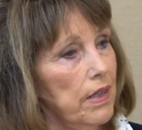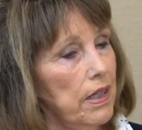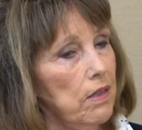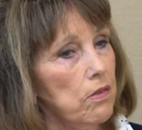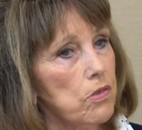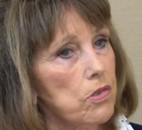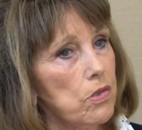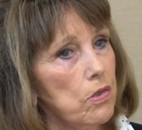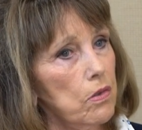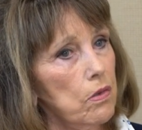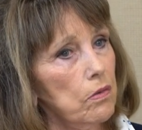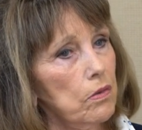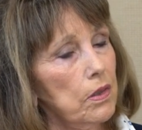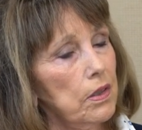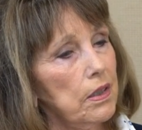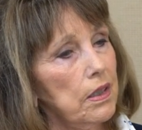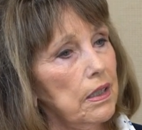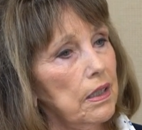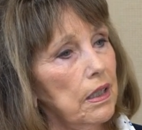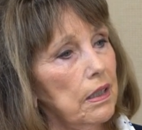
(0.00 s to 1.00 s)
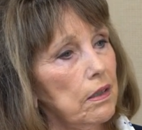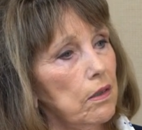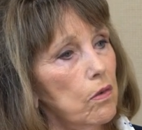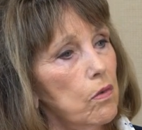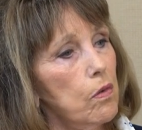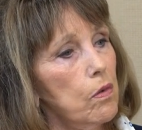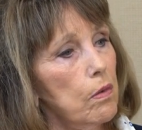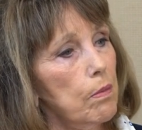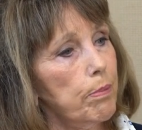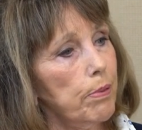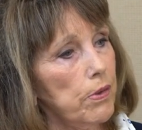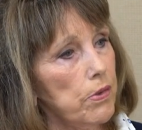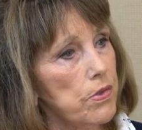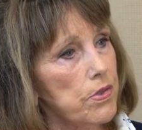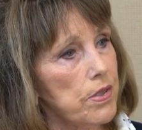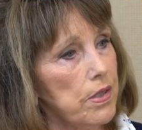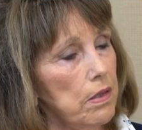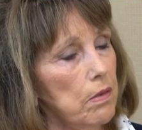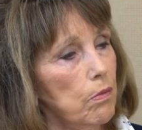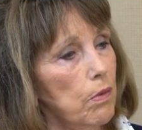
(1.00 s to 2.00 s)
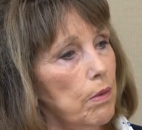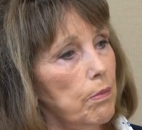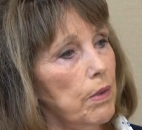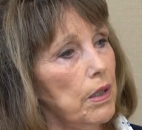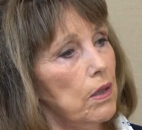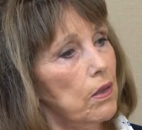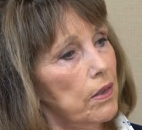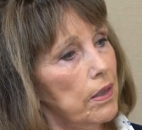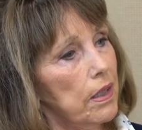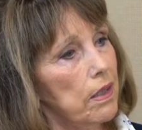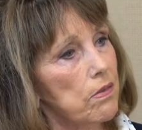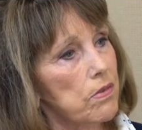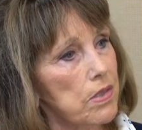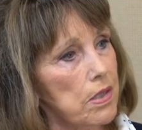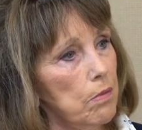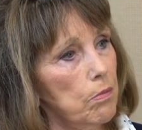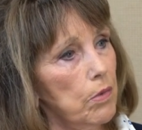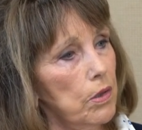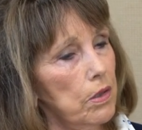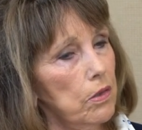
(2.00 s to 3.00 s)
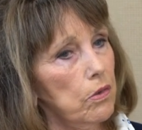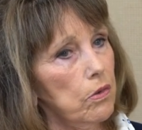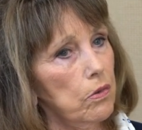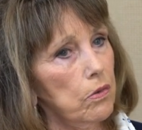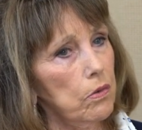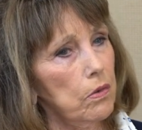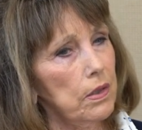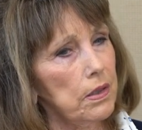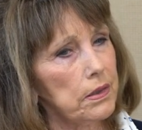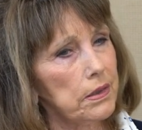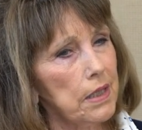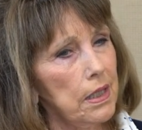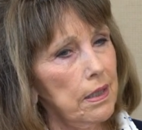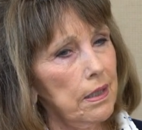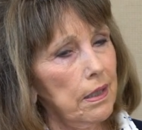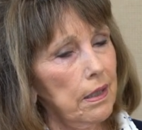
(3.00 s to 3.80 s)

And so looking at the whole person, when we look at someone who is